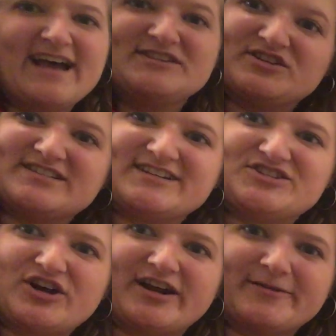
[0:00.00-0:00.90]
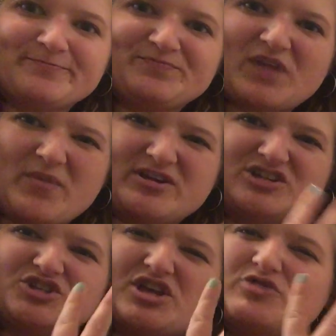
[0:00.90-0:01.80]
So let's get started. I'm
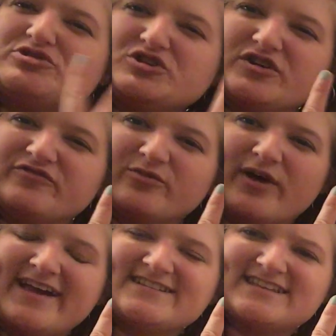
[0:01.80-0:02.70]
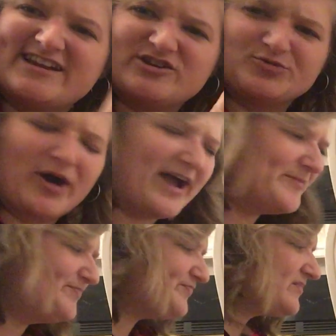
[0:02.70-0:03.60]
going to show you two different ways, and here's why.
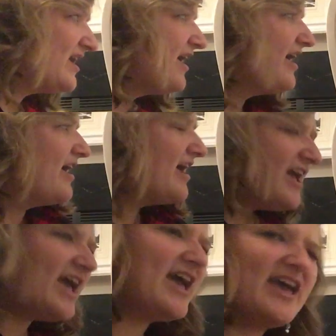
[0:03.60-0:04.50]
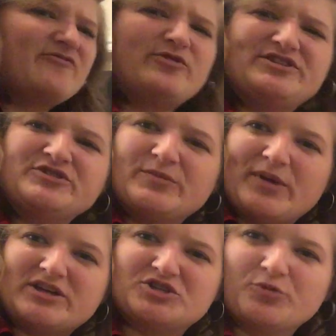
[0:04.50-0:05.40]
If we do the
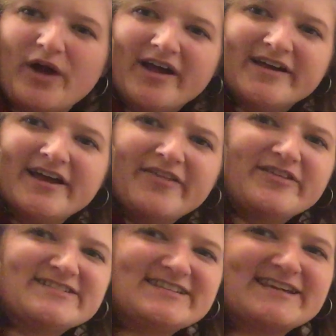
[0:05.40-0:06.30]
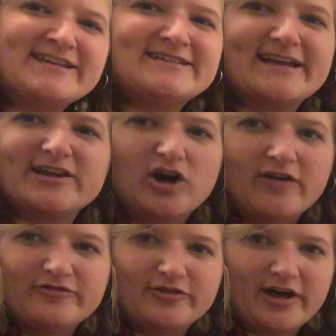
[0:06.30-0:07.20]
picture way, this is going to take an
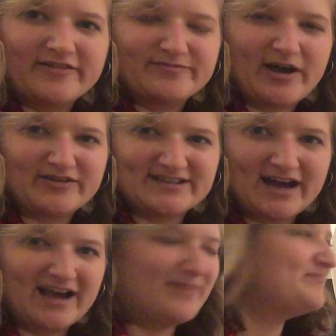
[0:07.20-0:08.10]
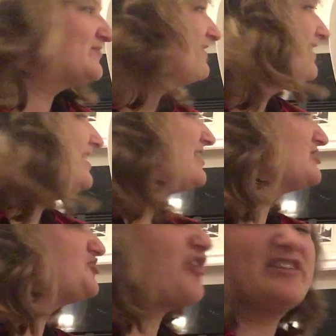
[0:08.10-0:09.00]
awful lot amount of time,
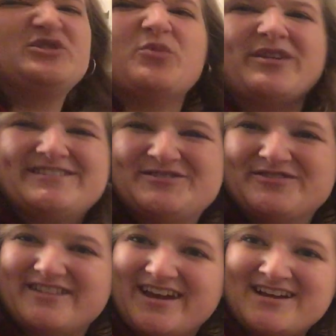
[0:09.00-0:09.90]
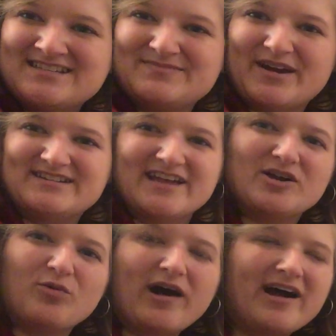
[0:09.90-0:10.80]
because drawing 22 things might
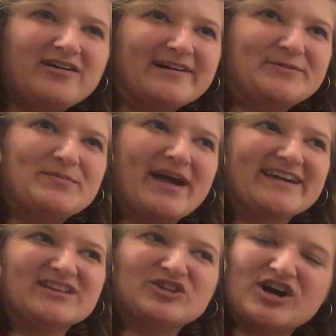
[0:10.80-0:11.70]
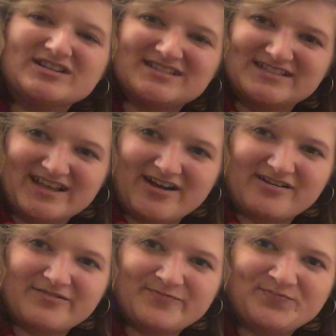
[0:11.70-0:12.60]
take a while and we might get lost in there.